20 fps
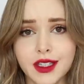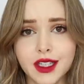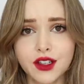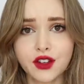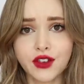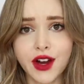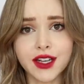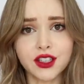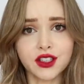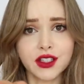
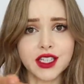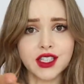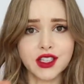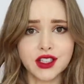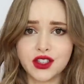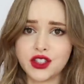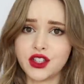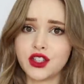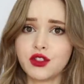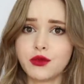
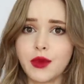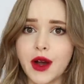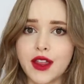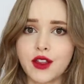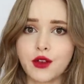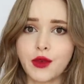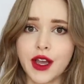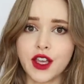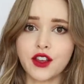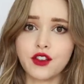Congratulations to you, by
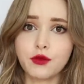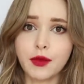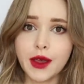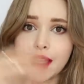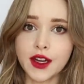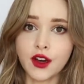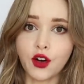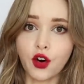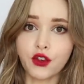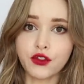the way. You've
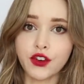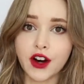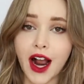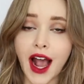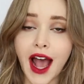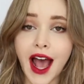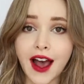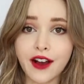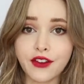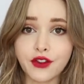made it over
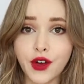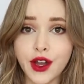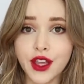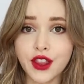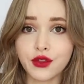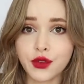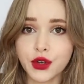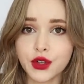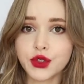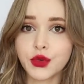halfway
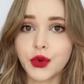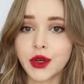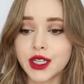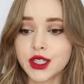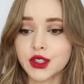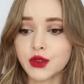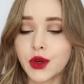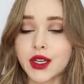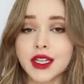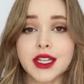through
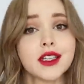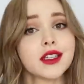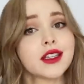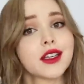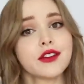2020.